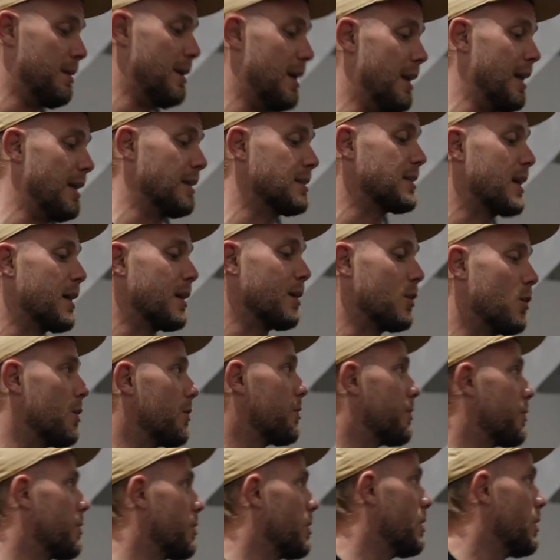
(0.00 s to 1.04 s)
and their leg's hanging off.
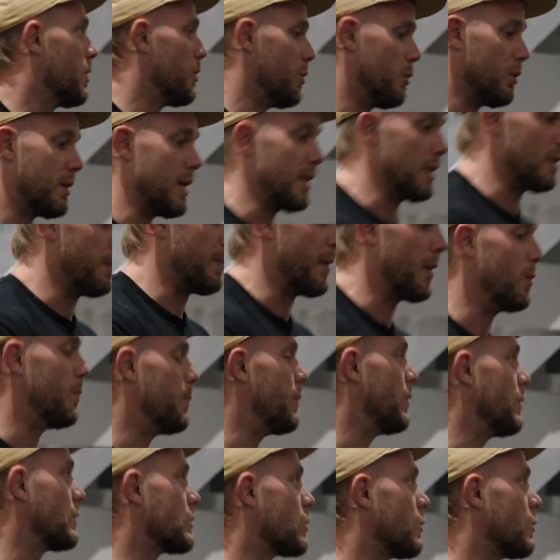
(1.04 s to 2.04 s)
Mm. You get your belt and put a